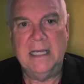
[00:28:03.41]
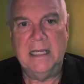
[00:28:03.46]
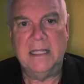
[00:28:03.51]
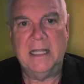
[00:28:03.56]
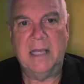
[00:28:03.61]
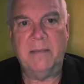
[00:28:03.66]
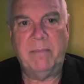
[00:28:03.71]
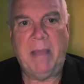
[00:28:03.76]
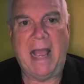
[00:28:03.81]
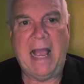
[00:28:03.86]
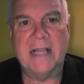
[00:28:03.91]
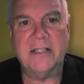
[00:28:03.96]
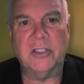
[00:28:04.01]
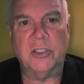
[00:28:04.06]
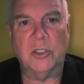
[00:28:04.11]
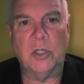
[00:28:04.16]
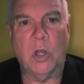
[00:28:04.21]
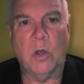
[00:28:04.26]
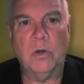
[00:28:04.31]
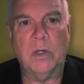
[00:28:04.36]
They passed
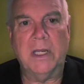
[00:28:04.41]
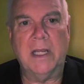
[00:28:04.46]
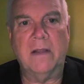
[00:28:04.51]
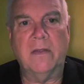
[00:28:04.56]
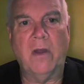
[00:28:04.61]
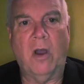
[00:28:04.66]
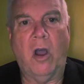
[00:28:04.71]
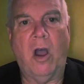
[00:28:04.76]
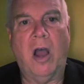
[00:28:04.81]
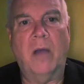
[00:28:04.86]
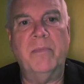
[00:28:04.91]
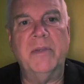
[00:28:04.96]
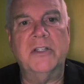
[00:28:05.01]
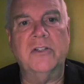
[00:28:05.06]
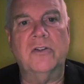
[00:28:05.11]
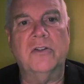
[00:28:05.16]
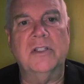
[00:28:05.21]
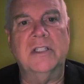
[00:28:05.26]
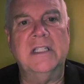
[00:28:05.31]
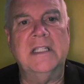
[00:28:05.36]
slowly, and the hobbits
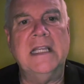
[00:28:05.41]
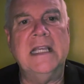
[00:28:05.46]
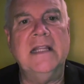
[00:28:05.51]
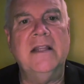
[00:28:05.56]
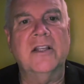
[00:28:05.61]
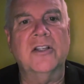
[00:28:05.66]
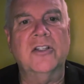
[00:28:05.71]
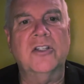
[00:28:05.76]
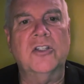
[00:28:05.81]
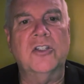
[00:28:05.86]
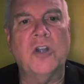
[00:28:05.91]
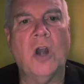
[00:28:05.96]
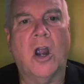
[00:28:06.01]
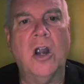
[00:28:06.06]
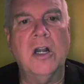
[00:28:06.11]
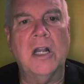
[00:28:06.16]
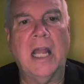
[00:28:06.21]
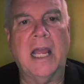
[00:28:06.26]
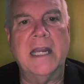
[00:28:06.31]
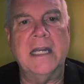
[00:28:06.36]
could see the
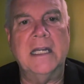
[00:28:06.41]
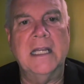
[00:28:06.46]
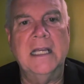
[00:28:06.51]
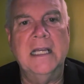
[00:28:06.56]
starlight